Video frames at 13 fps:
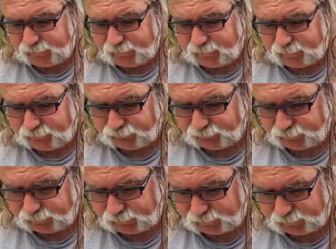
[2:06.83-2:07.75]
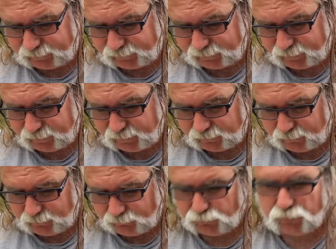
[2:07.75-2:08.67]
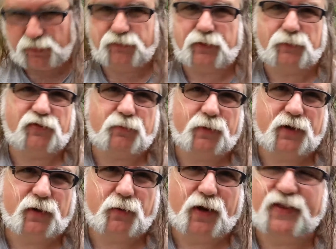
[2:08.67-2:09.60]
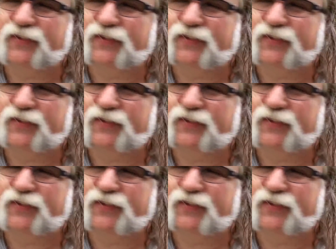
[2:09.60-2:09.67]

of, let me use words I'm familiar with.